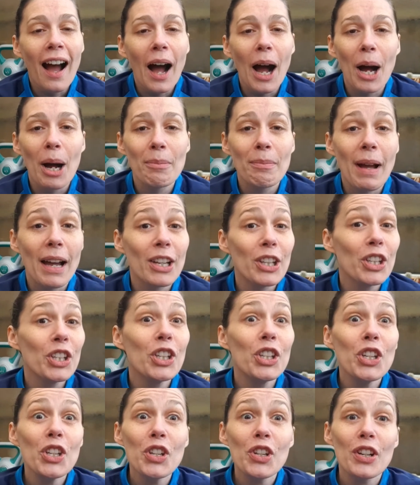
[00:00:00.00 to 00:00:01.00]
And
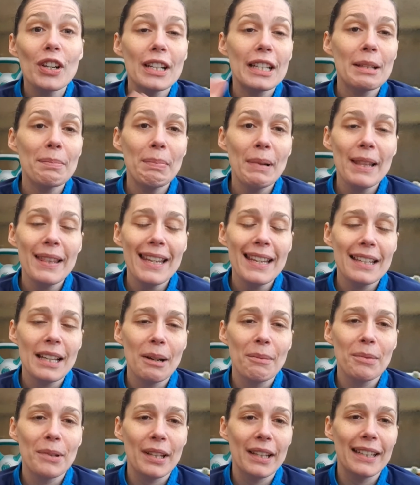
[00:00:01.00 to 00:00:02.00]
you can split these
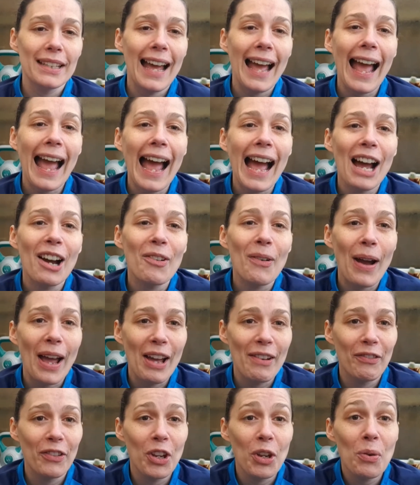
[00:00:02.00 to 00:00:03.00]
up to
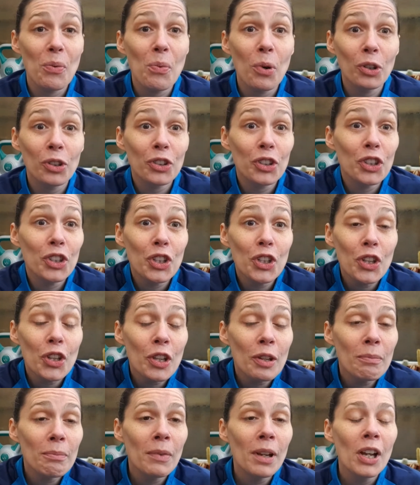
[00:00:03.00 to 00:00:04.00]
however you want to do
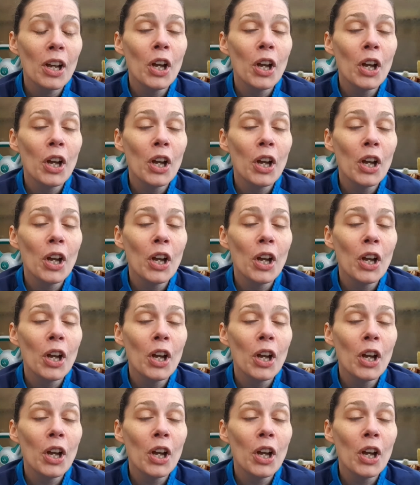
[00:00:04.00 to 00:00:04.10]
them.